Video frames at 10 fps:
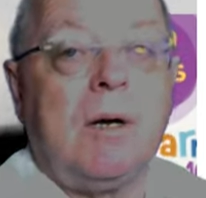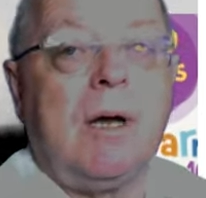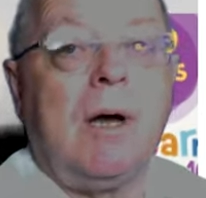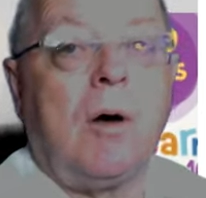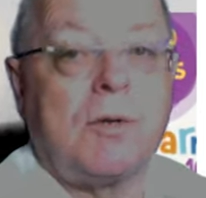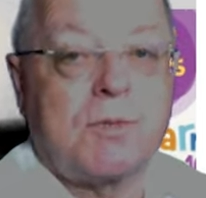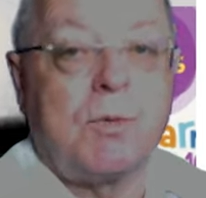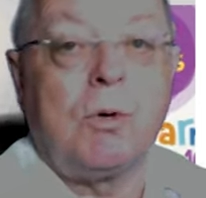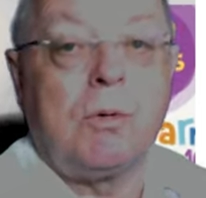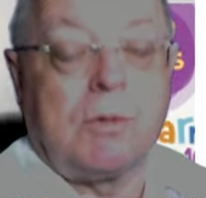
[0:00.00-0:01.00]
on
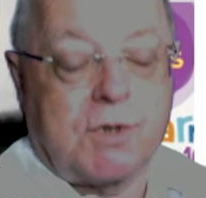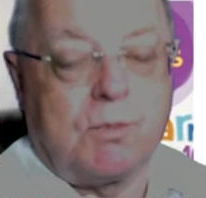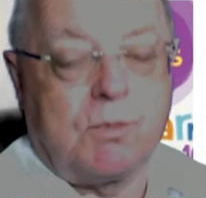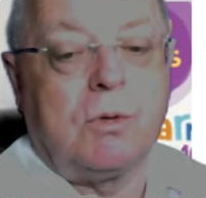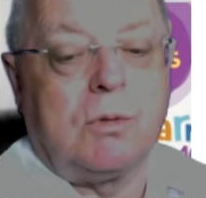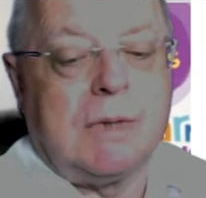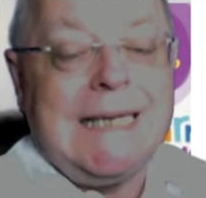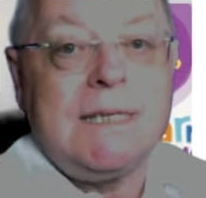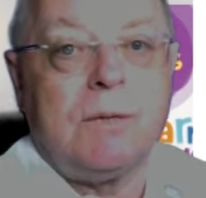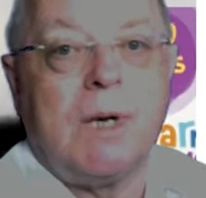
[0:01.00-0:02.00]
small
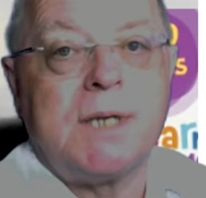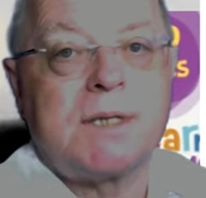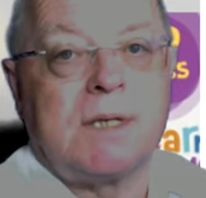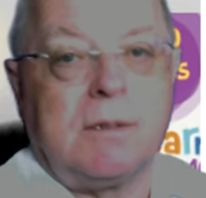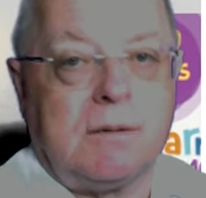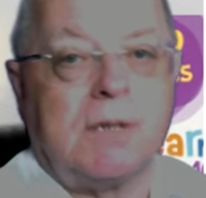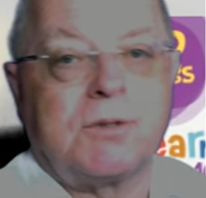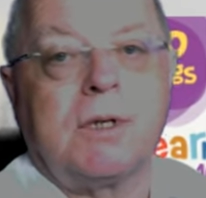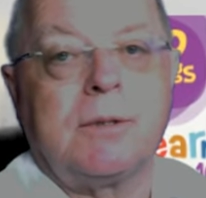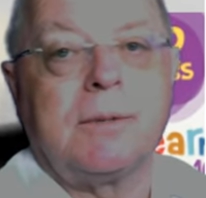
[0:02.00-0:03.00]
easy ones I'll
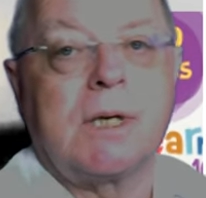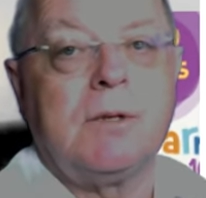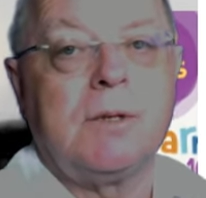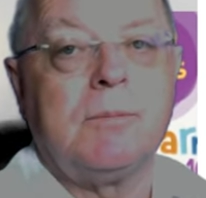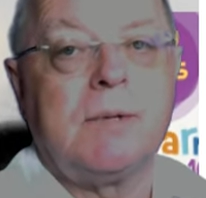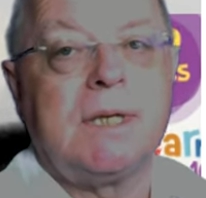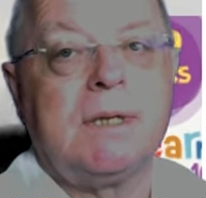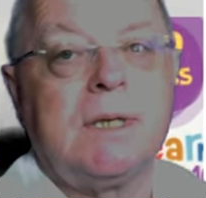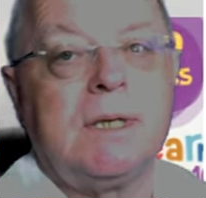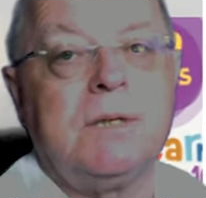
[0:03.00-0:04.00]
try to include them within
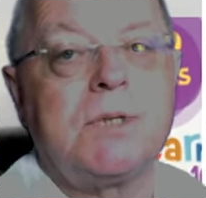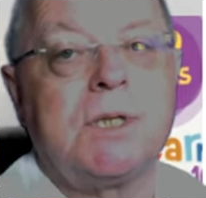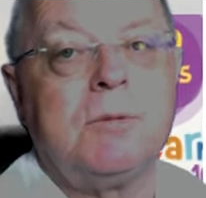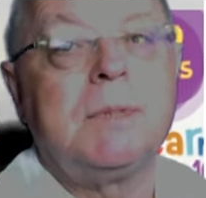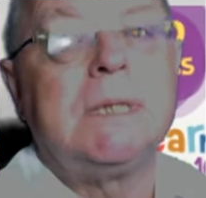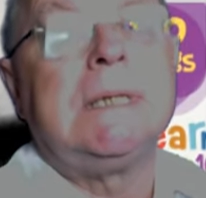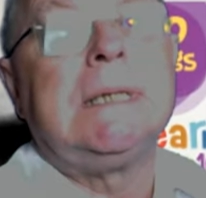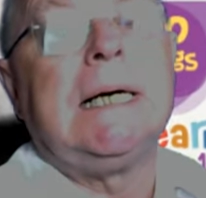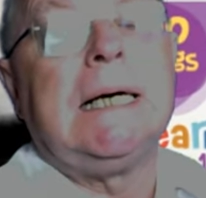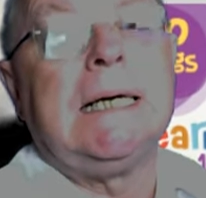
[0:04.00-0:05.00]
the YouTube
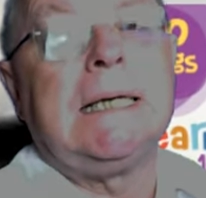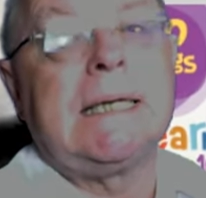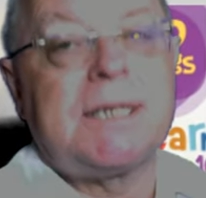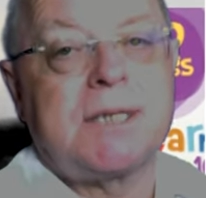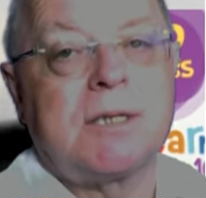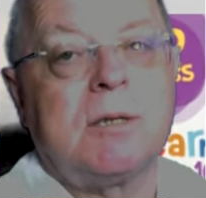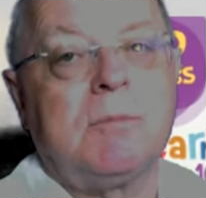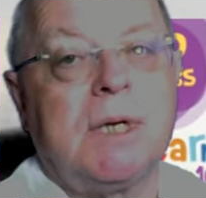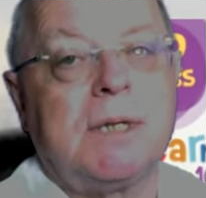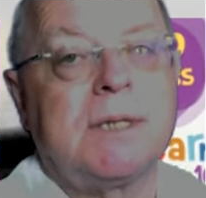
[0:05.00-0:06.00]
list, but